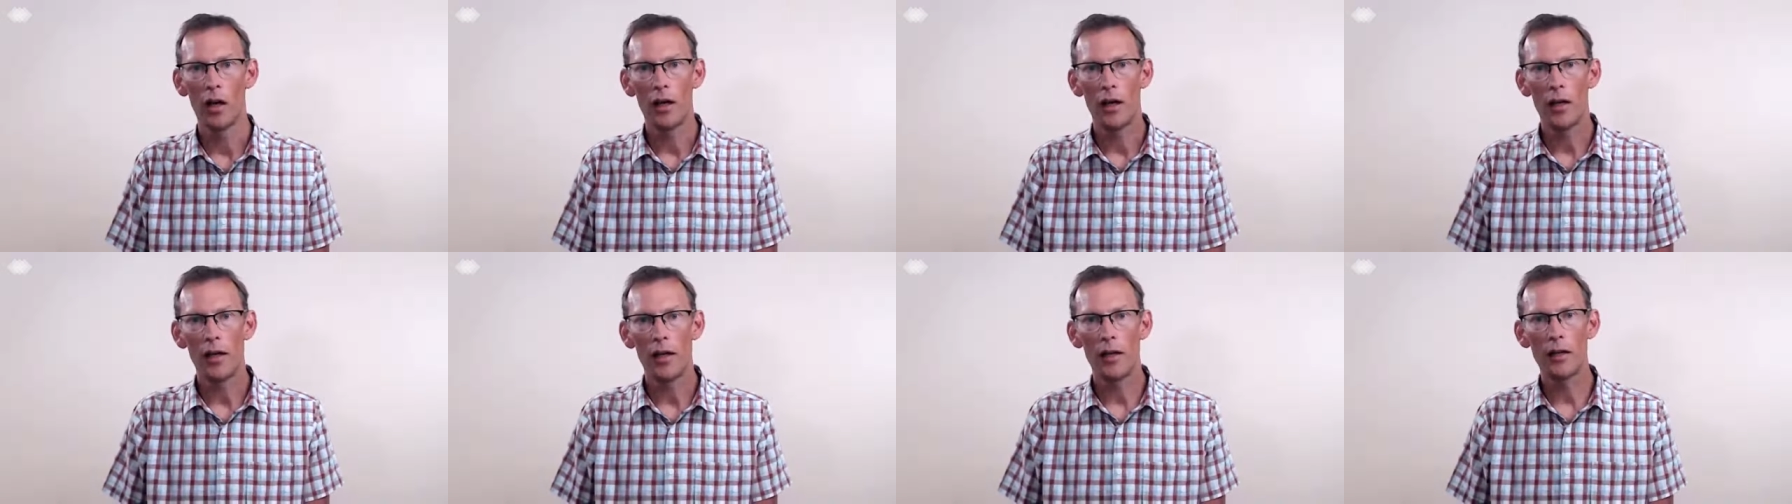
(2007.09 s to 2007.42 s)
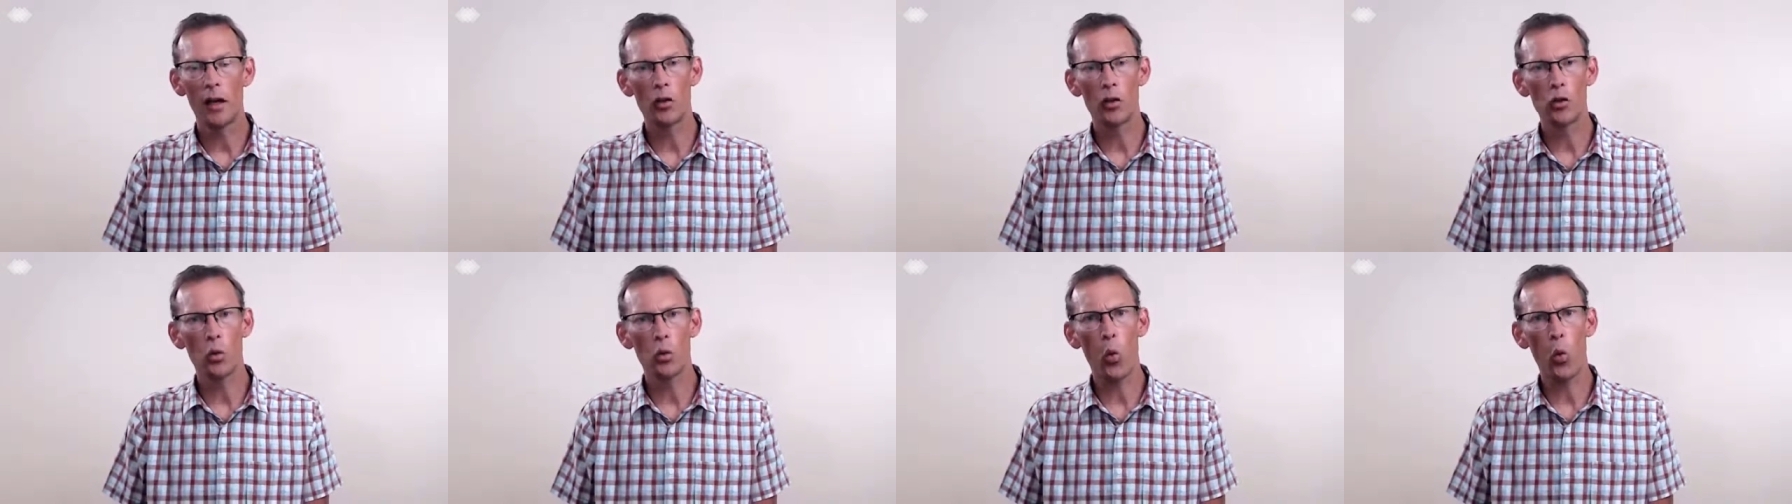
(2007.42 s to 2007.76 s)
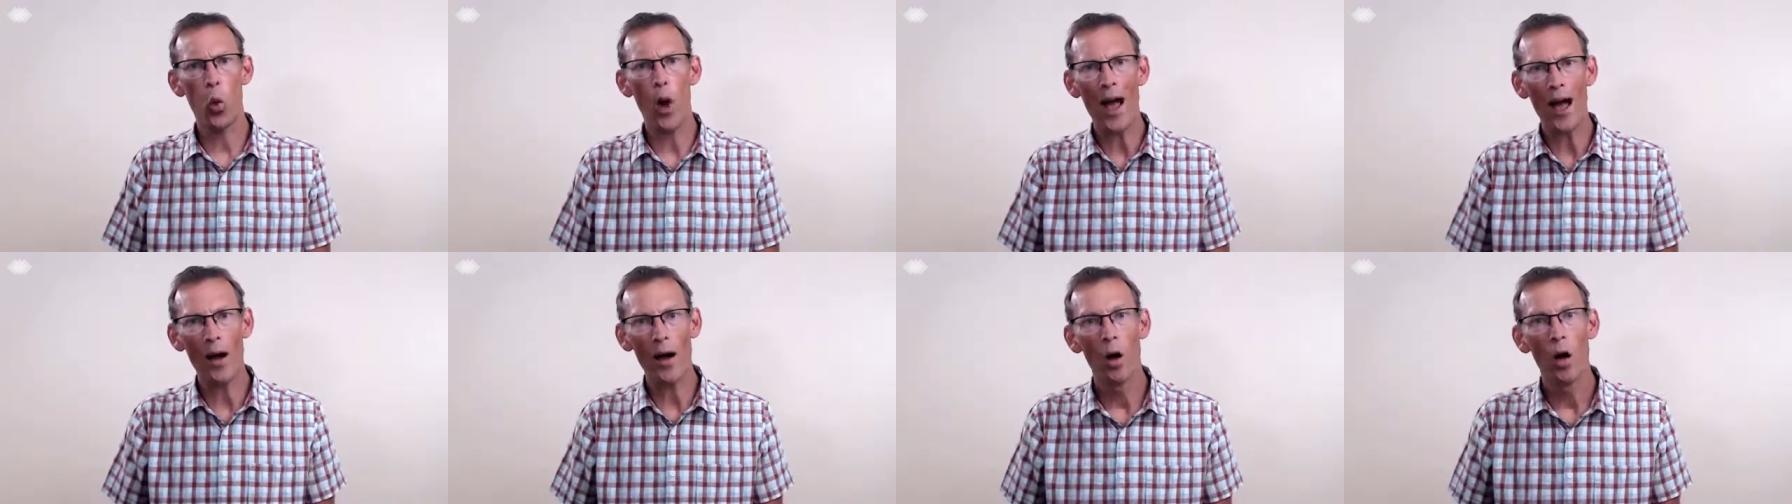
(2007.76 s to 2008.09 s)
He goes,
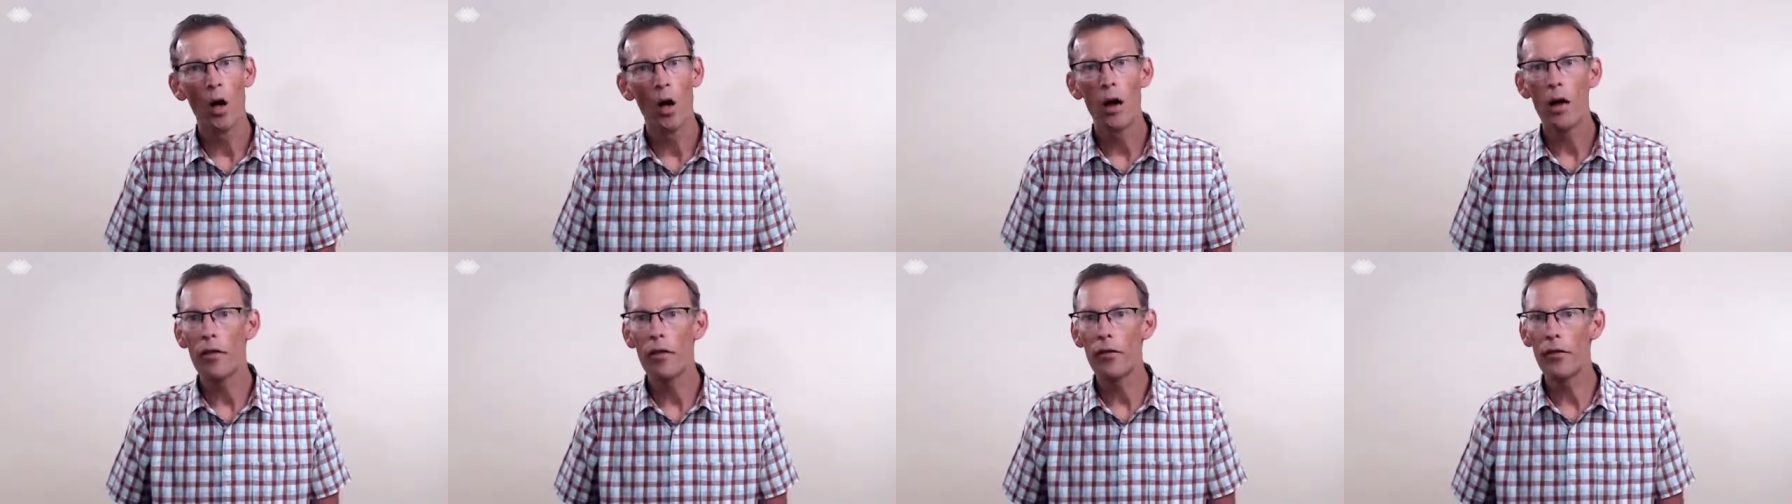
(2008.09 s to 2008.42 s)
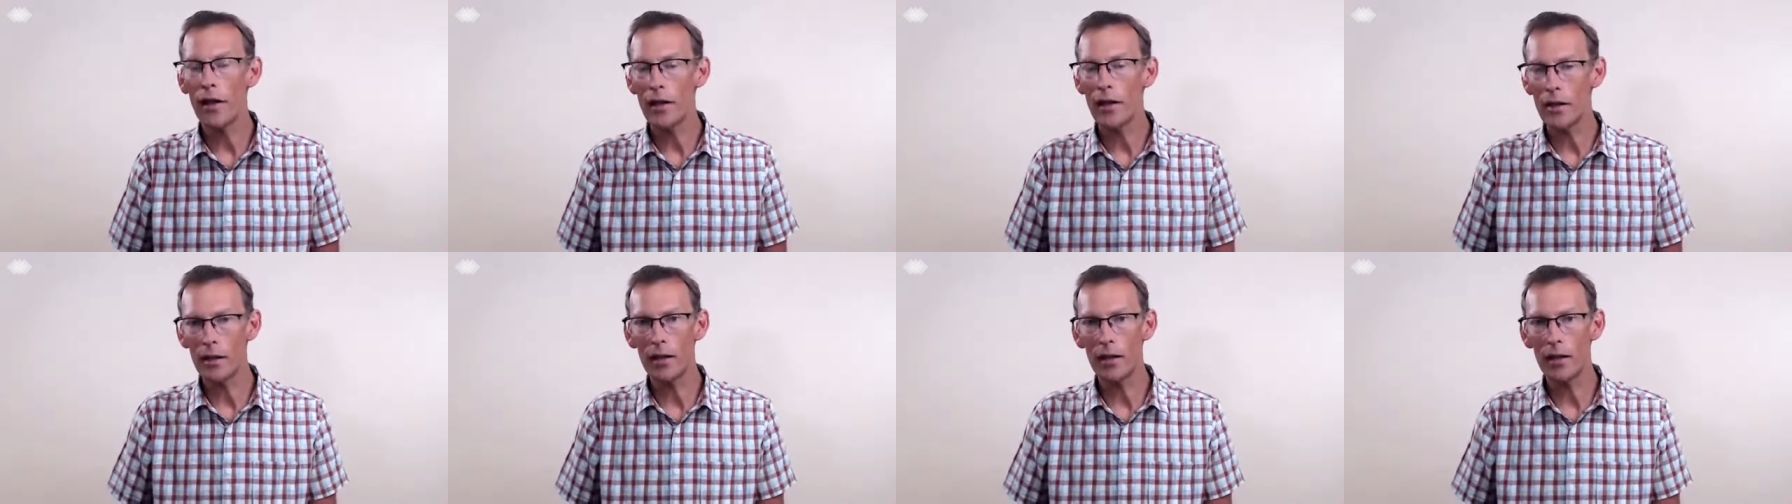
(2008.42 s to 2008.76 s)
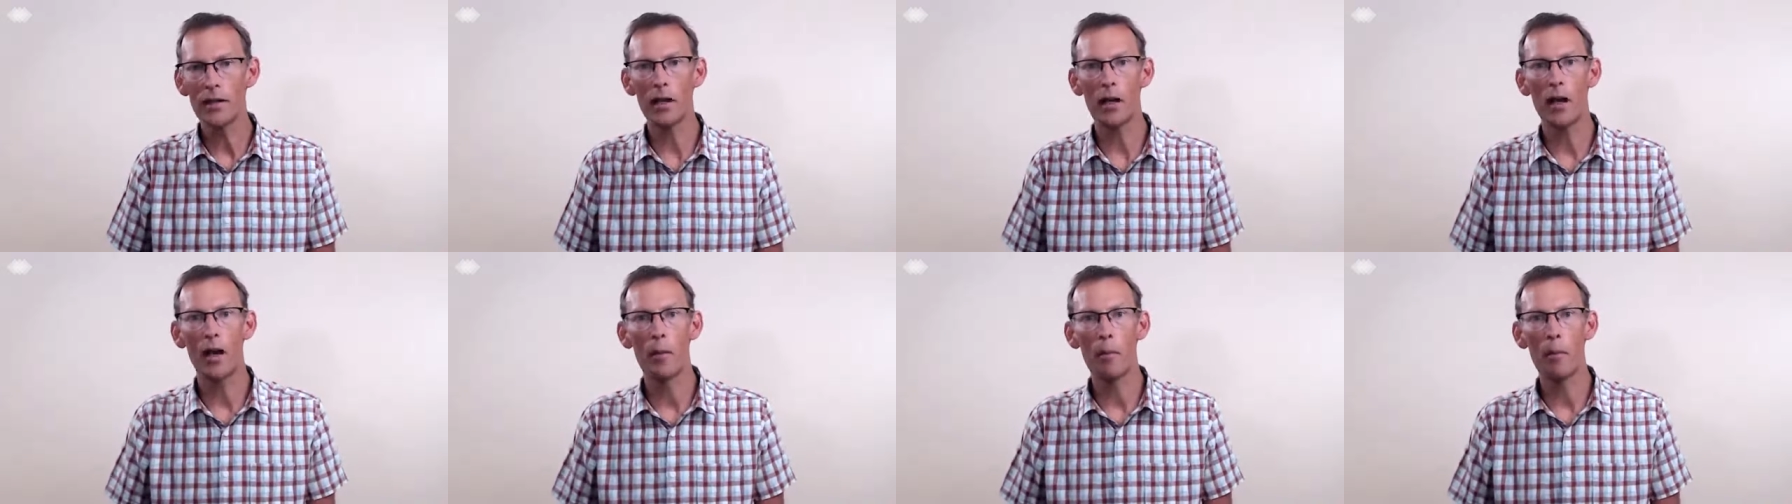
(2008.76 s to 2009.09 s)
Wow, this
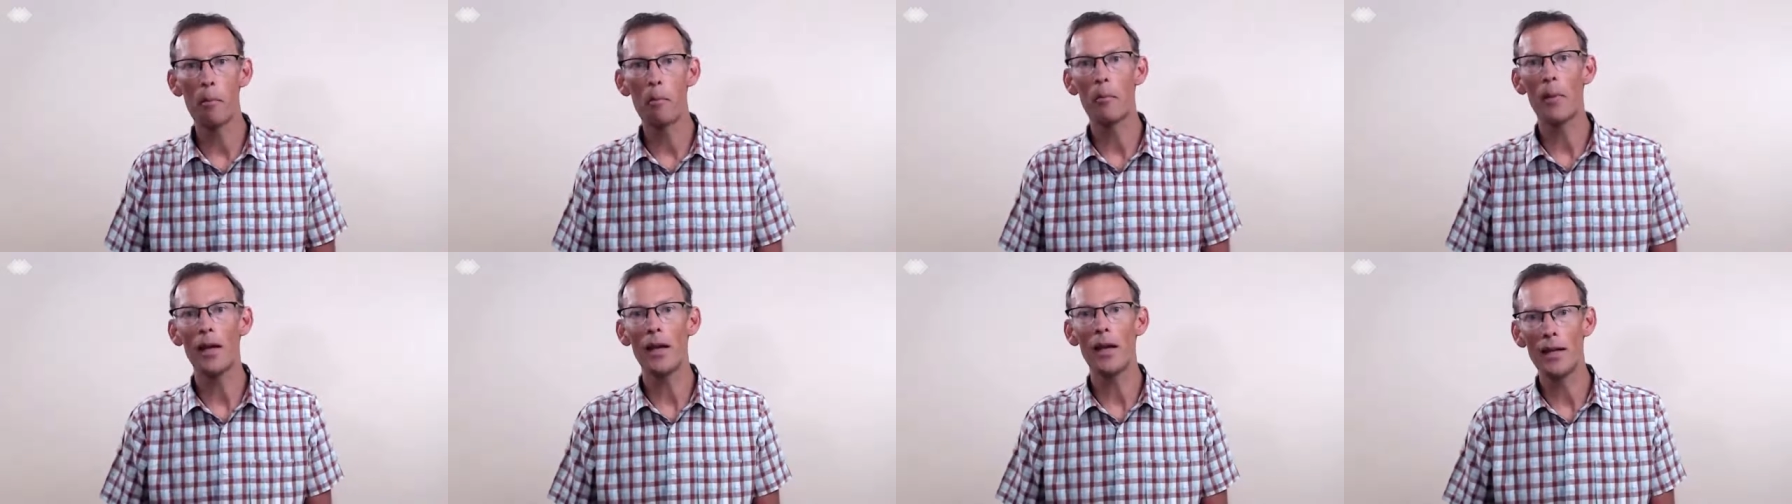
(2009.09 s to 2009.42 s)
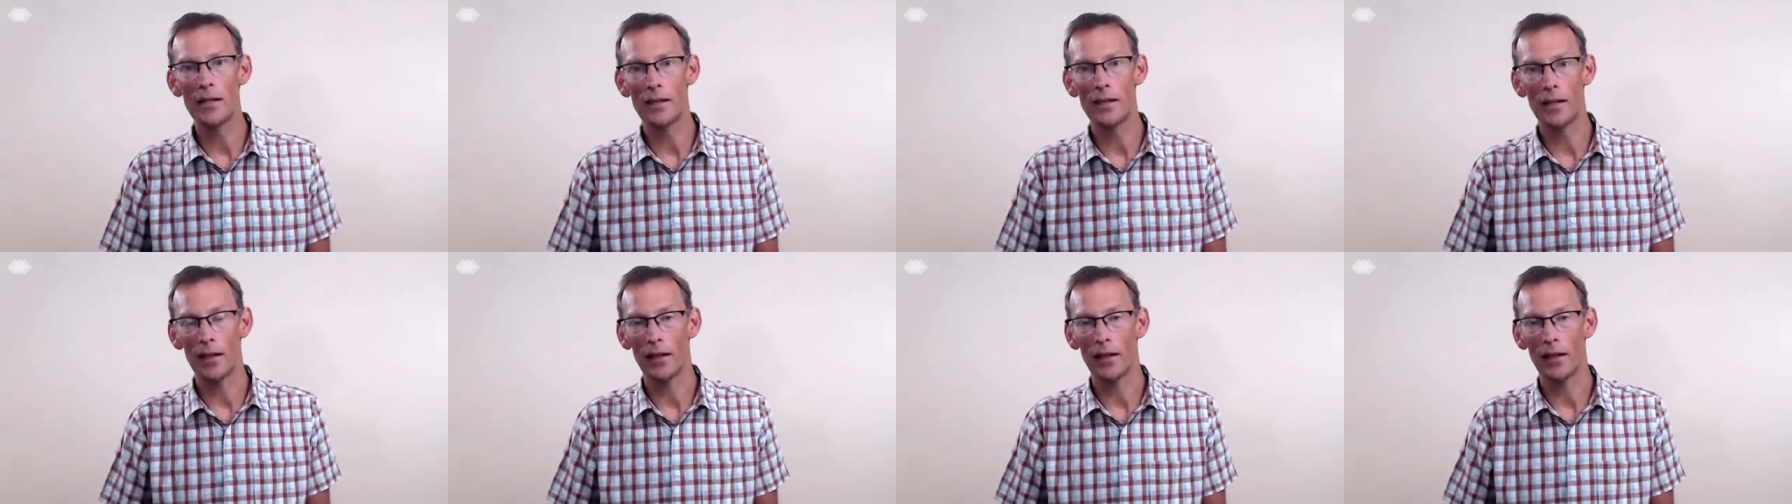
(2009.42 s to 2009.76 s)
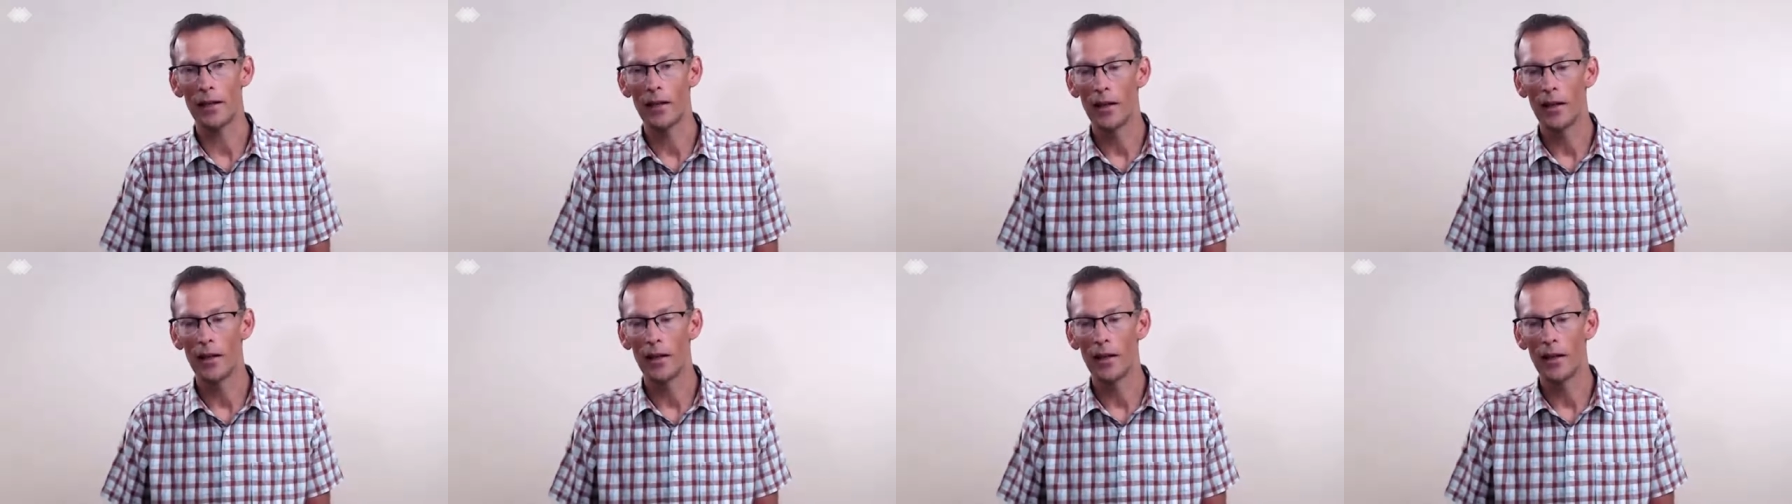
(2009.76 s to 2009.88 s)
is amazing.